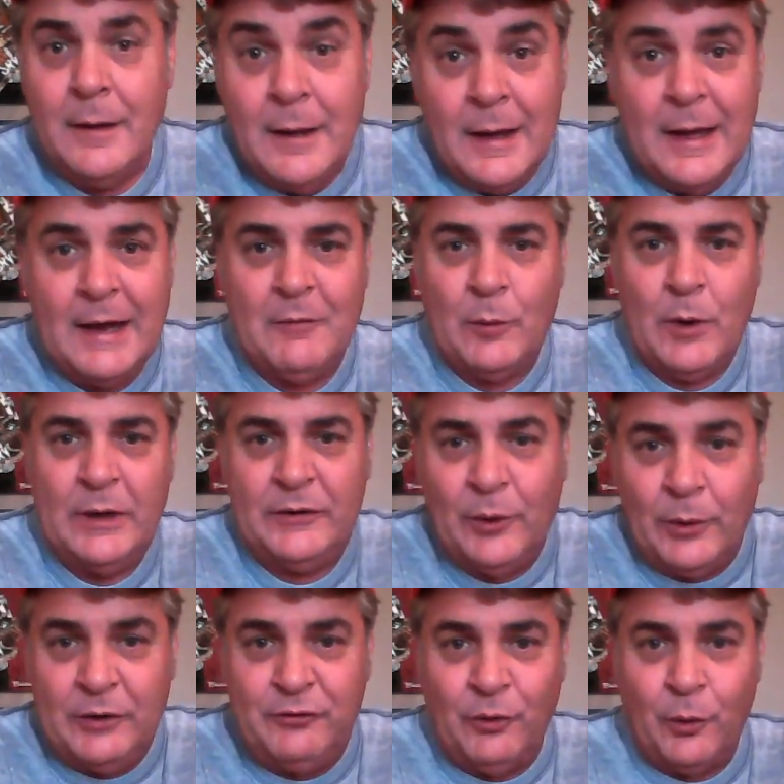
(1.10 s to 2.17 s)
Hey everyone,
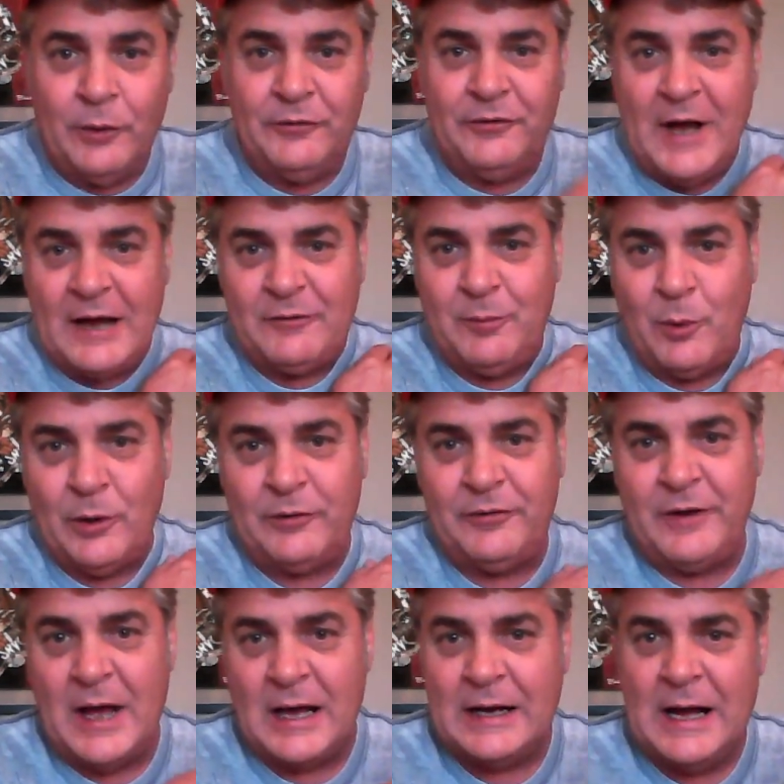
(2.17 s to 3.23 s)
Tony George,
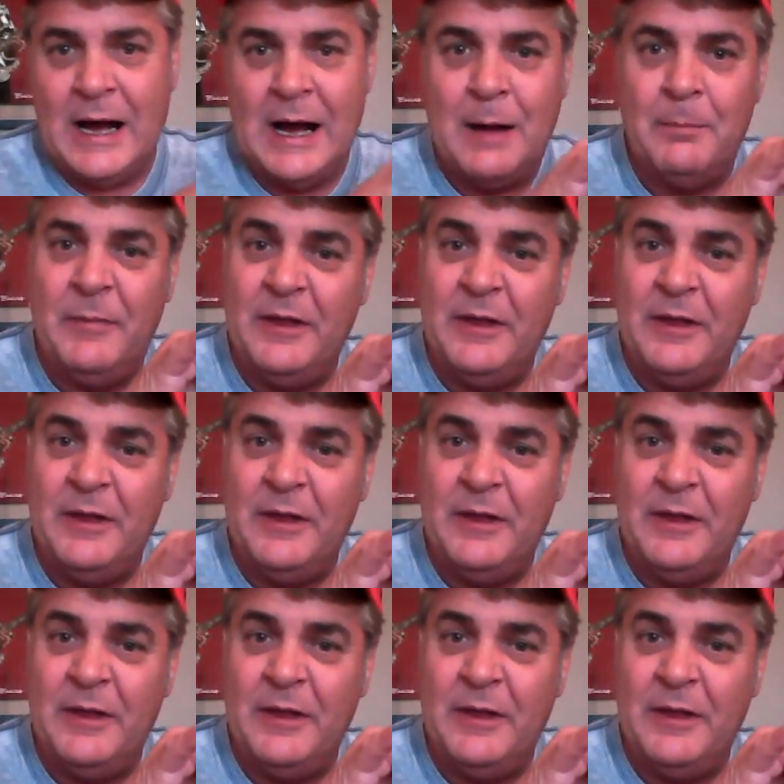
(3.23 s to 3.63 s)
StockSports.com.